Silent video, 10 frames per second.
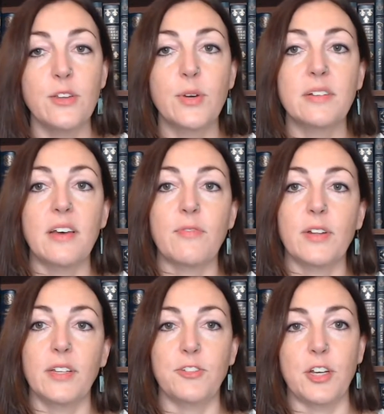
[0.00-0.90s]
you could
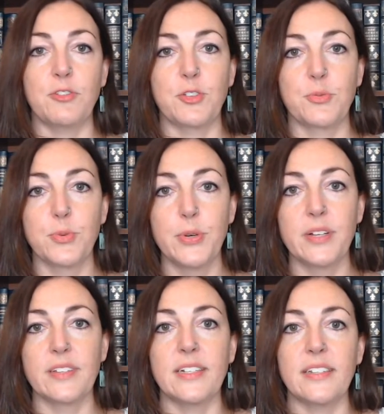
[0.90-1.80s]
definitely change the
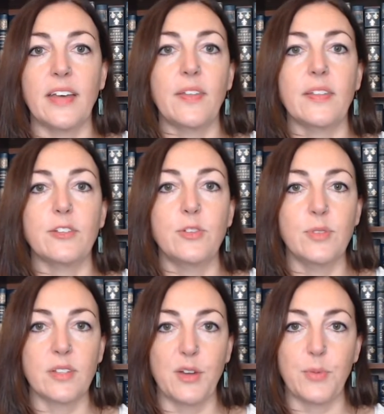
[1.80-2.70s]
rules and say that the
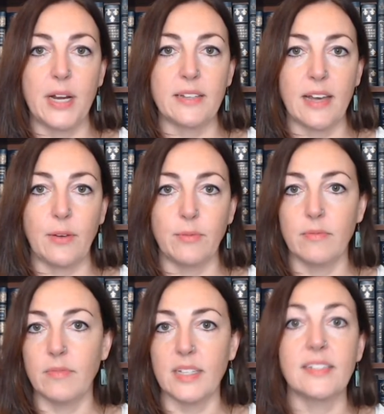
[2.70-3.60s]
students can write down
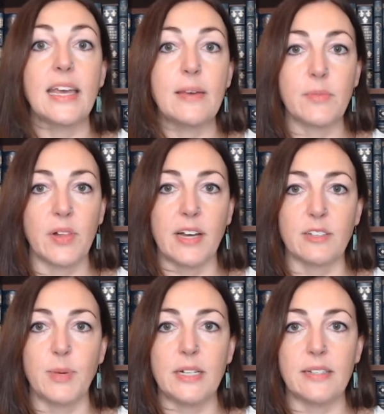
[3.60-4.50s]
the same
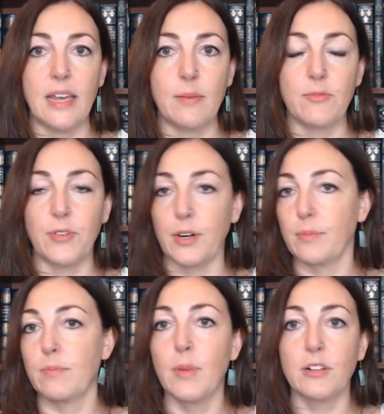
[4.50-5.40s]
classmate's name for
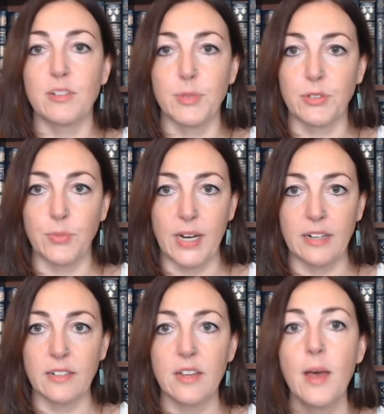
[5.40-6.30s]
multiple
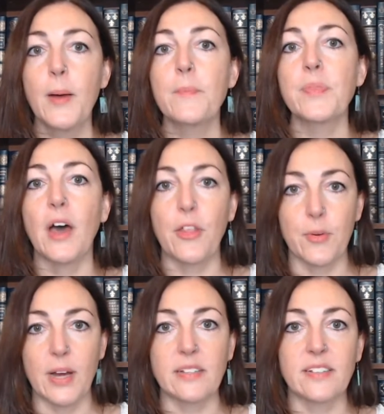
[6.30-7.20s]
squares.
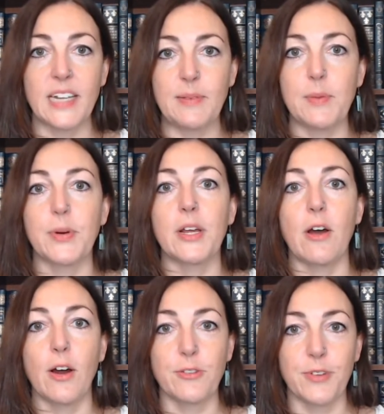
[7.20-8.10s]
Otherwise, it's going to be pretty
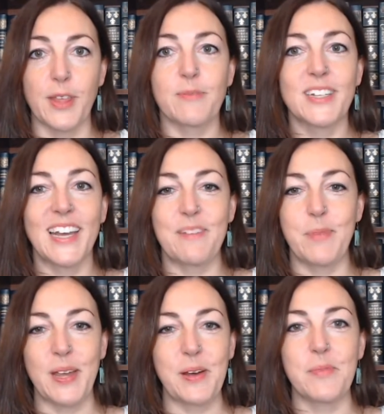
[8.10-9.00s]
hard for them to get a
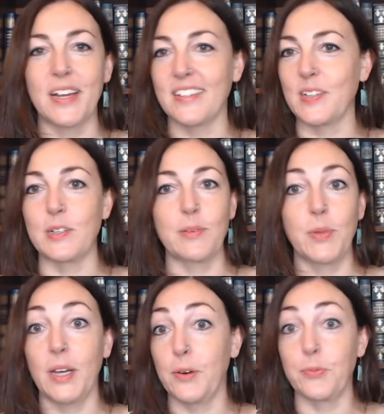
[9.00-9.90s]
bingo because they're
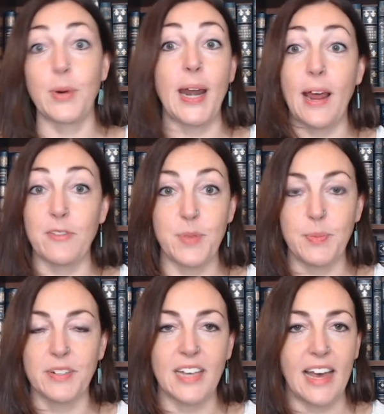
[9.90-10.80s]
simply going to run out of
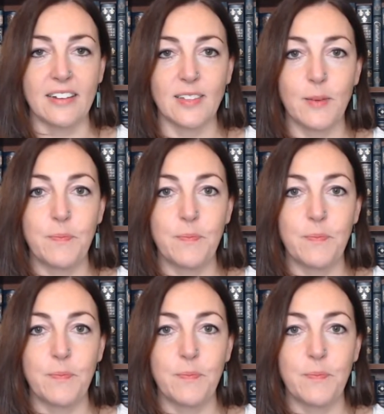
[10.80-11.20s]
people to ask.